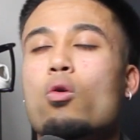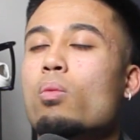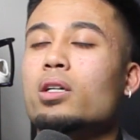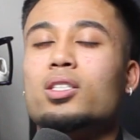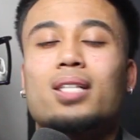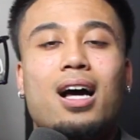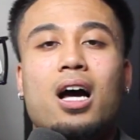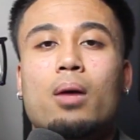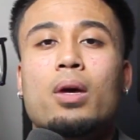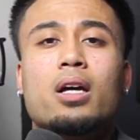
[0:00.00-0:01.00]
much
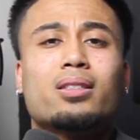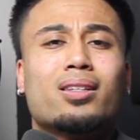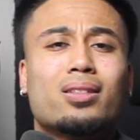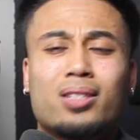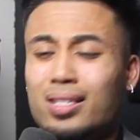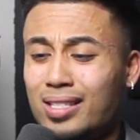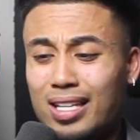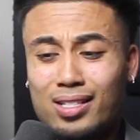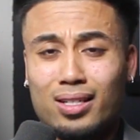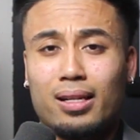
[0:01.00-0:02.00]
time to
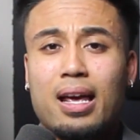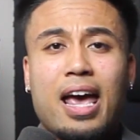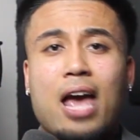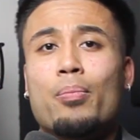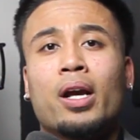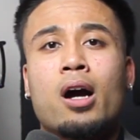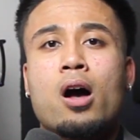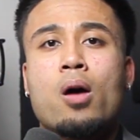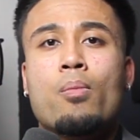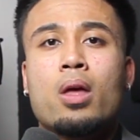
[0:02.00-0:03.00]
season and
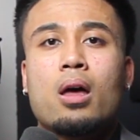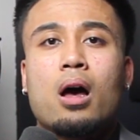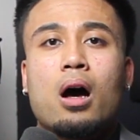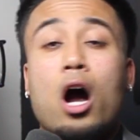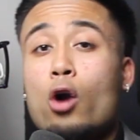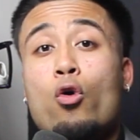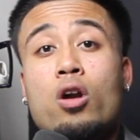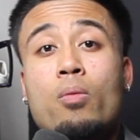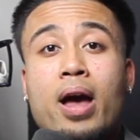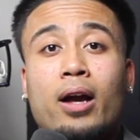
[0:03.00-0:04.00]
become a
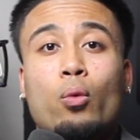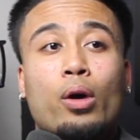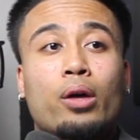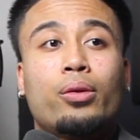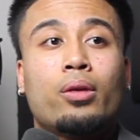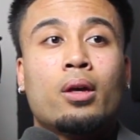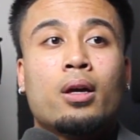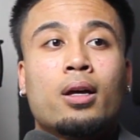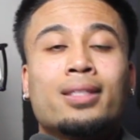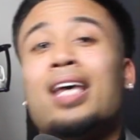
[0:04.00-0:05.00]
cornerback with
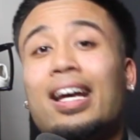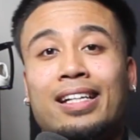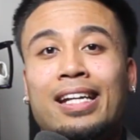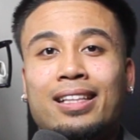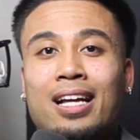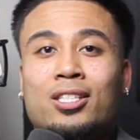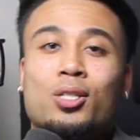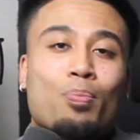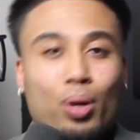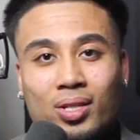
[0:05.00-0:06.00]
technique that's
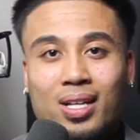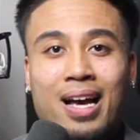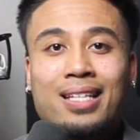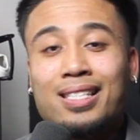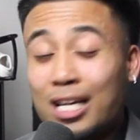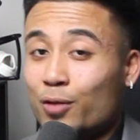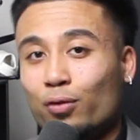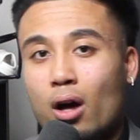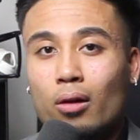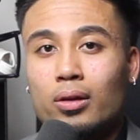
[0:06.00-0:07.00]
precise, that's
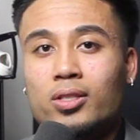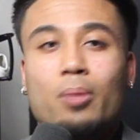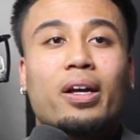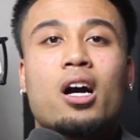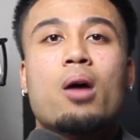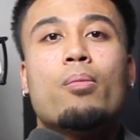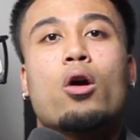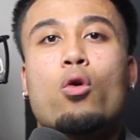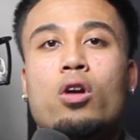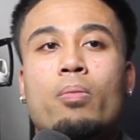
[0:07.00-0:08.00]
flawless, to become a
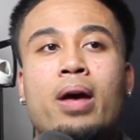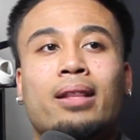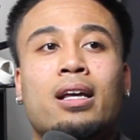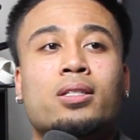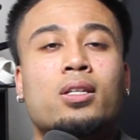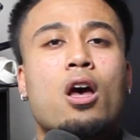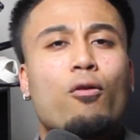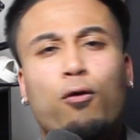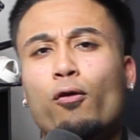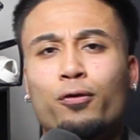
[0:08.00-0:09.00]
cornerback that's
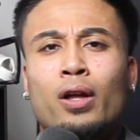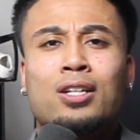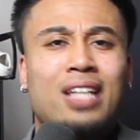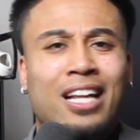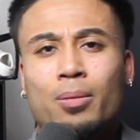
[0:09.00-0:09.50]
full-fledged at the